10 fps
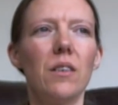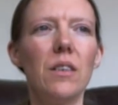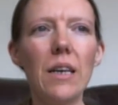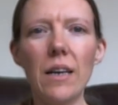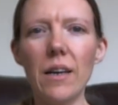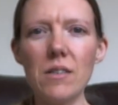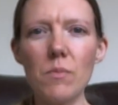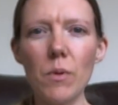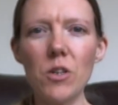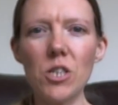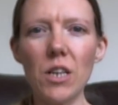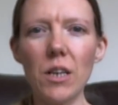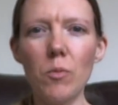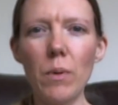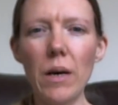yeah, I splurged a
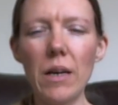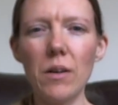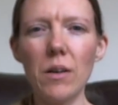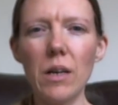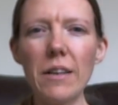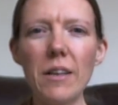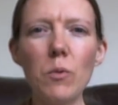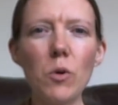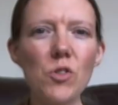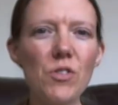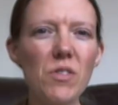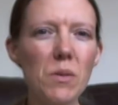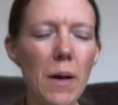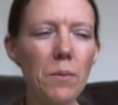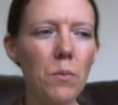little bit. I think once you've
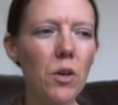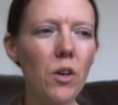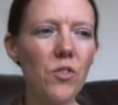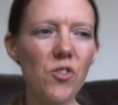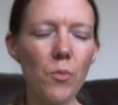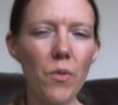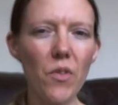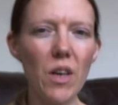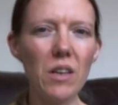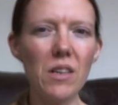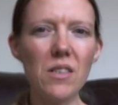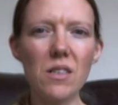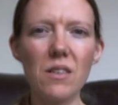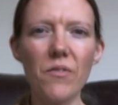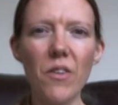spent money on something,
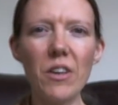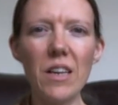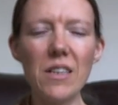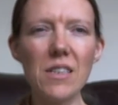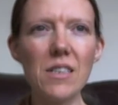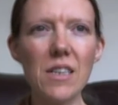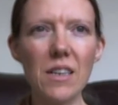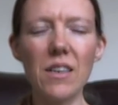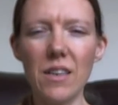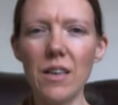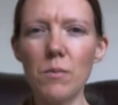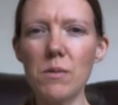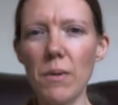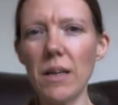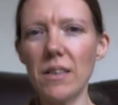it's very easy to keep
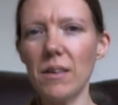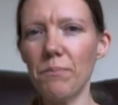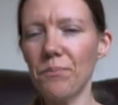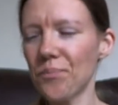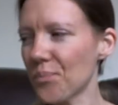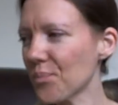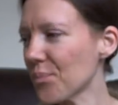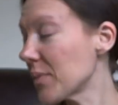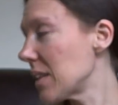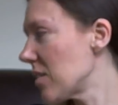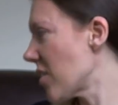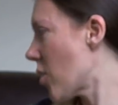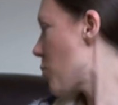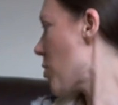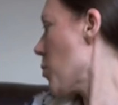spending.
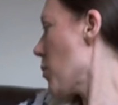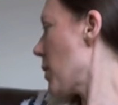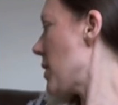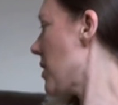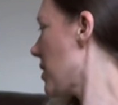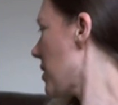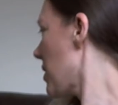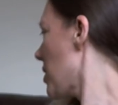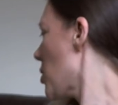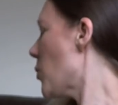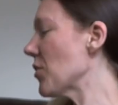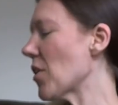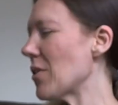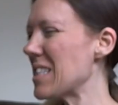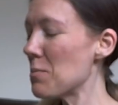So probably, well
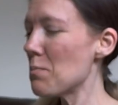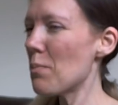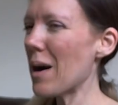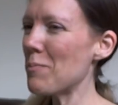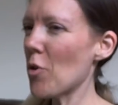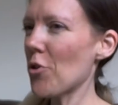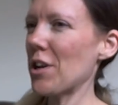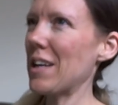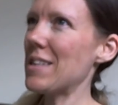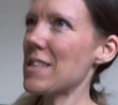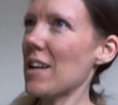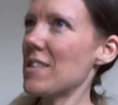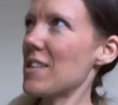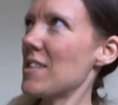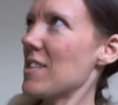no, I didn't buy more than I
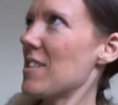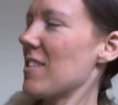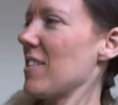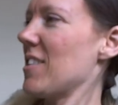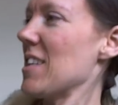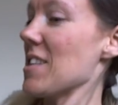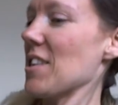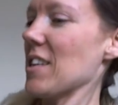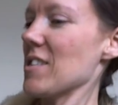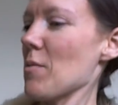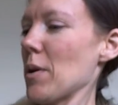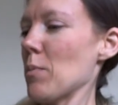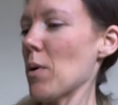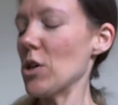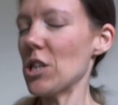intended. These are things that have been
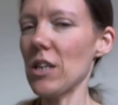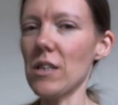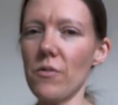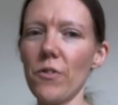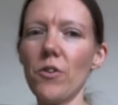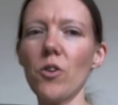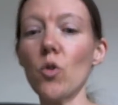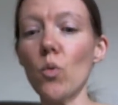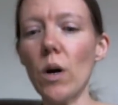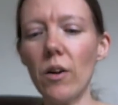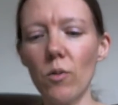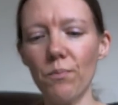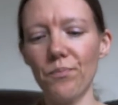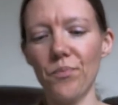on my wish list for a good while,